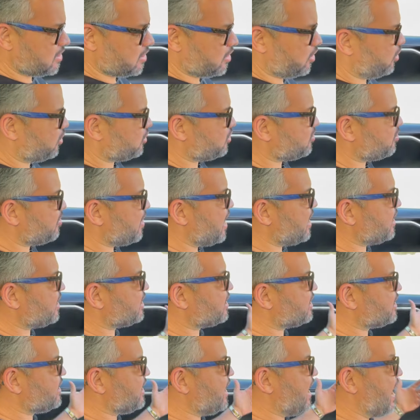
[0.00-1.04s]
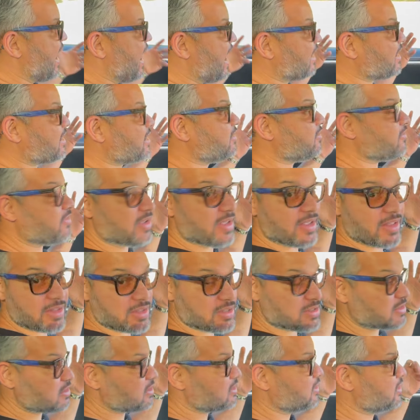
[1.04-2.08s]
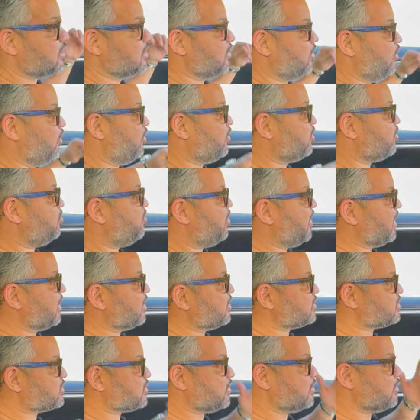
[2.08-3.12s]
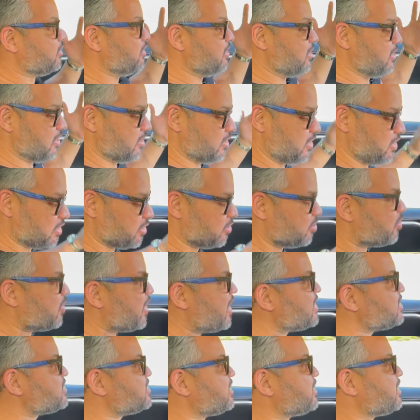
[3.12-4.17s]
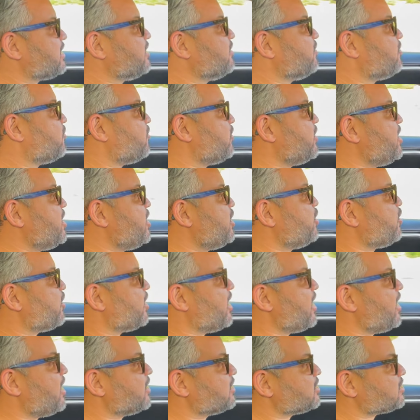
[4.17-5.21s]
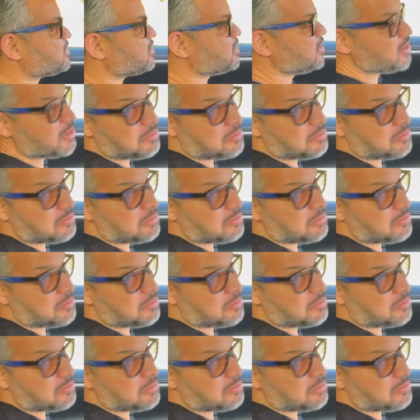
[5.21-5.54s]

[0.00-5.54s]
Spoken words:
automatically activates autopilot. So, you know, basically freeing your hands